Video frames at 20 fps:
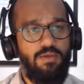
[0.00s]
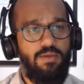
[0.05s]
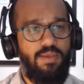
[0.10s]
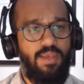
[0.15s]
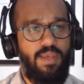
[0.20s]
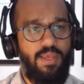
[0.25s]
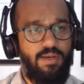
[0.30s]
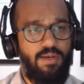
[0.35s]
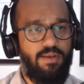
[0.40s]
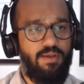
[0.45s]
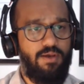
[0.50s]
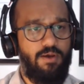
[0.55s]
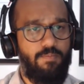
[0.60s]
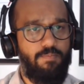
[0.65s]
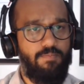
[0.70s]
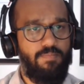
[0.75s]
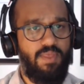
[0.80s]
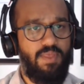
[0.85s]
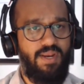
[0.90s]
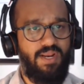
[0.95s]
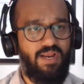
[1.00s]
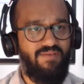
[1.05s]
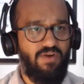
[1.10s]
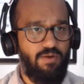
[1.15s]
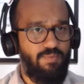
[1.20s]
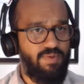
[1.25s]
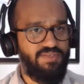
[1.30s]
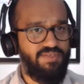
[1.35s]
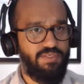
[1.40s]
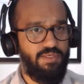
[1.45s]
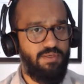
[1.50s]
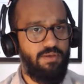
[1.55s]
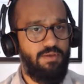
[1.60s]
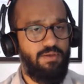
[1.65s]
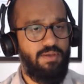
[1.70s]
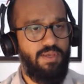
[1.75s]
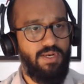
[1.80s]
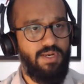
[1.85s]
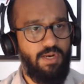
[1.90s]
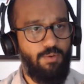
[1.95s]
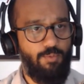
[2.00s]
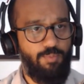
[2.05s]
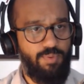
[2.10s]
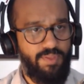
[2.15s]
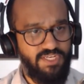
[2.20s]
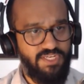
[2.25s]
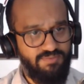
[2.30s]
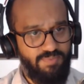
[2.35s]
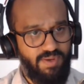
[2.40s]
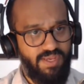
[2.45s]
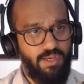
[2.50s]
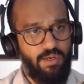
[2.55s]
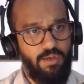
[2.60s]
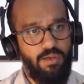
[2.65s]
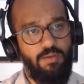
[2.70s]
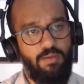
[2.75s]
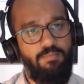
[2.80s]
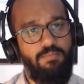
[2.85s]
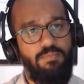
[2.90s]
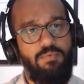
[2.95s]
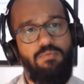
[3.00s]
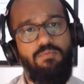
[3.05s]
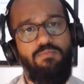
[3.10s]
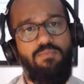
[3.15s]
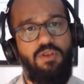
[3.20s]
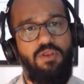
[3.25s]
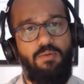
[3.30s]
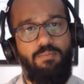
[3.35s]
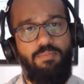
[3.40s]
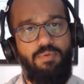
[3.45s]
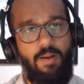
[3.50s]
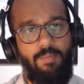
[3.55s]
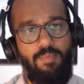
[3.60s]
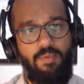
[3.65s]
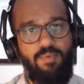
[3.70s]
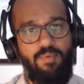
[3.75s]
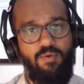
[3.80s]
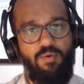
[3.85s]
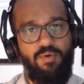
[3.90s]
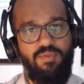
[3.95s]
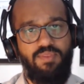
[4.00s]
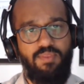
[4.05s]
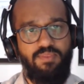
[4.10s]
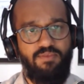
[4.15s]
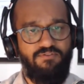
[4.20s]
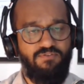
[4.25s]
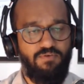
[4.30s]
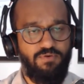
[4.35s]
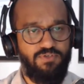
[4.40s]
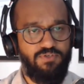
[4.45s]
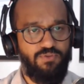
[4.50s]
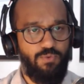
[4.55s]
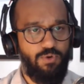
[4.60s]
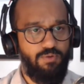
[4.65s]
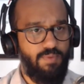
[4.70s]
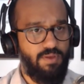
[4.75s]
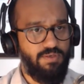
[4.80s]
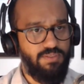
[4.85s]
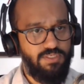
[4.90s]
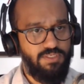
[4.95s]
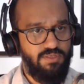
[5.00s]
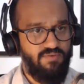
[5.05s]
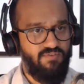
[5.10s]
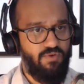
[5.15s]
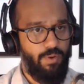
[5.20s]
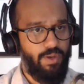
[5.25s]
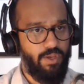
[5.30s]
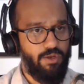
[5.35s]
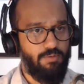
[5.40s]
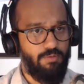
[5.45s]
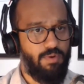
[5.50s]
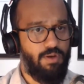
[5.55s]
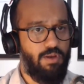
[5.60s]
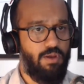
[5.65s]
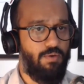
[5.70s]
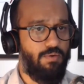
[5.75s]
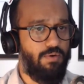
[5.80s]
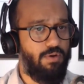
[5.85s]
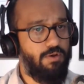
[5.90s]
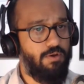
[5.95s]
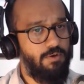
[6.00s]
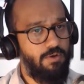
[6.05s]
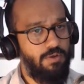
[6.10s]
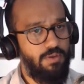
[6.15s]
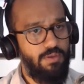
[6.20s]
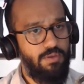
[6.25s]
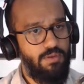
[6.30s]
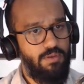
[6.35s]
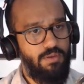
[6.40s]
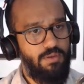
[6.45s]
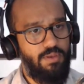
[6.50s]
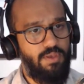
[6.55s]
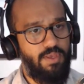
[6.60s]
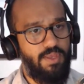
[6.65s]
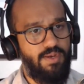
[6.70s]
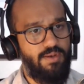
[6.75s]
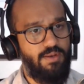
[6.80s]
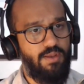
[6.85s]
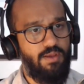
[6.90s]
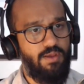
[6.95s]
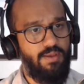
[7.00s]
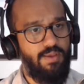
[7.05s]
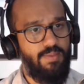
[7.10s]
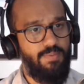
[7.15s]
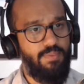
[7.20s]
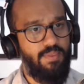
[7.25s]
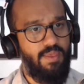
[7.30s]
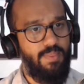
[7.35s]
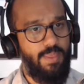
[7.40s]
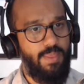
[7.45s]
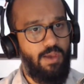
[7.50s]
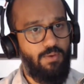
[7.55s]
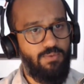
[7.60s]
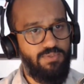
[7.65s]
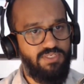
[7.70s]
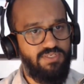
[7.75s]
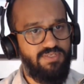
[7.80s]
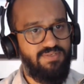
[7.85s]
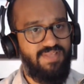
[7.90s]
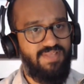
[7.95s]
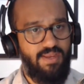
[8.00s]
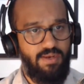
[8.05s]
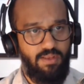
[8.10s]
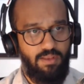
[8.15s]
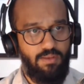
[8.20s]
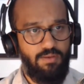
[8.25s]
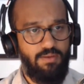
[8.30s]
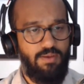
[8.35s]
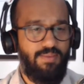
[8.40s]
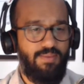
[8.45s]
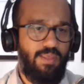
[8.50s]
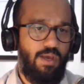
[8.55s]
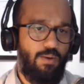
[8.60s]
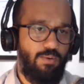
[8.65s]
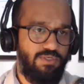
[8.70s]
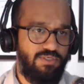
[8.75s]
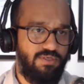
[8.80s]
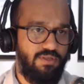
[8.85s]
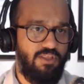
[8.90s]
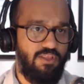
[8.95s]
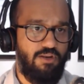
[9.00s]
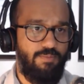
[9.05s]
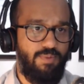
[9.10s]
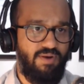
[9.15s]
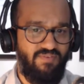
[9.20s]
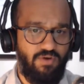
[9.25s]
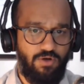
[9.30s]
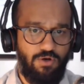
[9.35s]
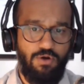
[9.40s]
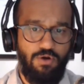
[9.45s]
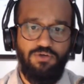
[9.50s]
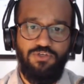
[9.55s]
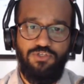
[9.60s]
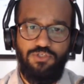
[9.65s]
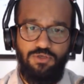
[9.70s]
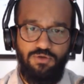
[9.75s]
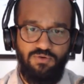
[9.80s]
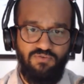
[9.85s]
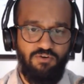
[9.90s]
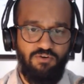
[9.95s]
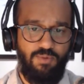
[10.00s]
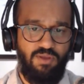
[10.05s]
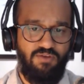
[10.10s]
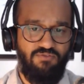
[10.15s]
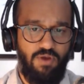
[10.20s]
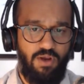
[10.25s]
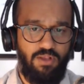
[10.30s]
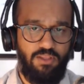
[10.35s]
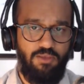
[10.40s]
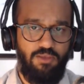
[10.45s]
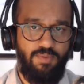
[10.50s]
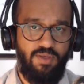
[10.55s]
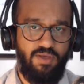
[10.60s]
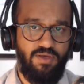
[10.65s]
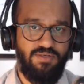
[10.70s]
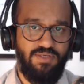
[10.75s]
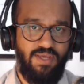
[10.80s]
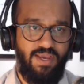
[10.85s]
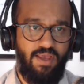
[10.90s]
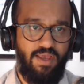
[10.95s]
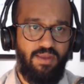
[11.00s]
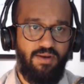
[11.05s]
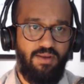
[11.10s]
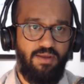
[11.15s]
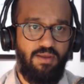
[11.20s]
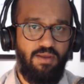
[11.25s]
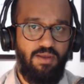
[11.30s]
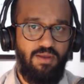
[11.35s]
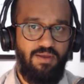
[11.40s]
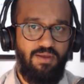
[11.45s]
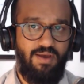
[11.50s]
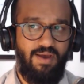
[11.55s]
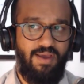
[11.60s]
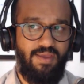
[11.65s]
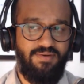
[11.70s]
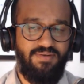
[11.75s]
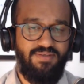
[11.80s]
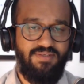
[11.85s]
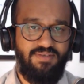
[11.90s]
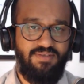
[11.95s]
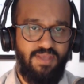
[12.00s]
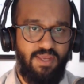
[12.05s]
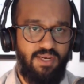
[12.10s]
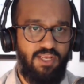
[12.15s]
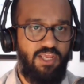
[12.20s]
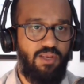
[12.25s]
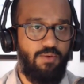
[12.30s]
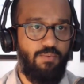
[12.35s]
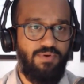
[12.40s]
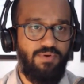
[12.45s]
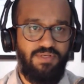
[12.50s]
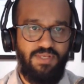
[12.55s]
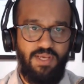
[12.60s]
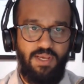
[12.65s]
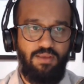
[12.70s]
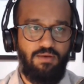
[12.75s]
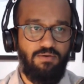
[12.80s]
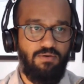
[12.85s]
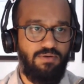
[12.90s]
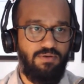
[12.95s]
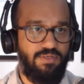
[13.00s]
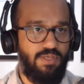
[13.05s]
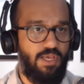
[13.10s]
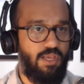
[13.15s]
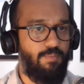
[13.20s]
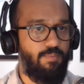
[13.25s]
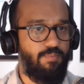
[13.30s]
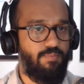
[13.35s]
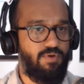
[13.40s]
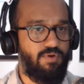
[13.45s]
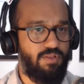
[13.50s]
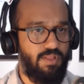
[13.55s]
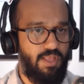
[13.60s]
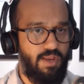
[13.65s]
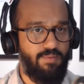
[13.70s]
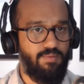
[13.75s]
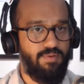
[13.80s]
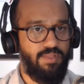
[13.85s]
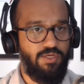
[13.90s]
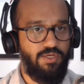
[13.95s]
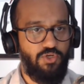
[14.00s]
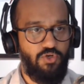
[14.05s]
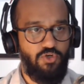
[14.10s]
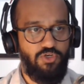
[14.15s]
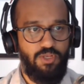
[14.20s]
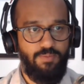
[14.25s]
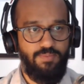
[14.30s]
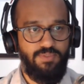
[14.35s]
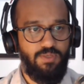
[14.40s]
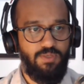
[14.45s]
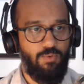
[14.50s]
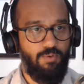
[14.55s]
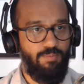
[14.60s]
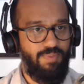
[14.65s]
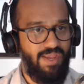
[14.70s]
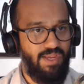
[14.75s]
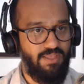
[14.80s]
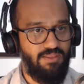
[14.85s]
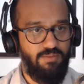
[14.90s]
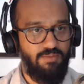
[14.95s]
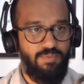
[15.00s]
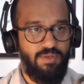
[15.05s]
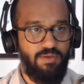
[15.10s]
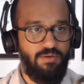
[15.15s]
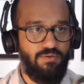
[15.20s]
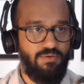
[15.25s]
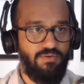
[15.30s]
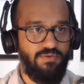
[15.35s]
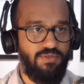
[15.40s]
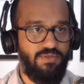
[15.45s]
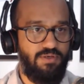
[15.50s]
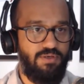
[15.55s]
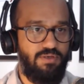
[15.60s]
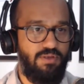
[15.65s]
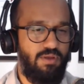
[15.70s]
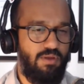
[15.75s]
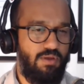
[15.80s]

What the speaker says: And I got very busy, and I replaced my income, probably within the first 3 months of going out on my own. And that was steady. And that was a little bit of a curse too for me, frankly, because I had steady retainer type client relationships that were paying the bills and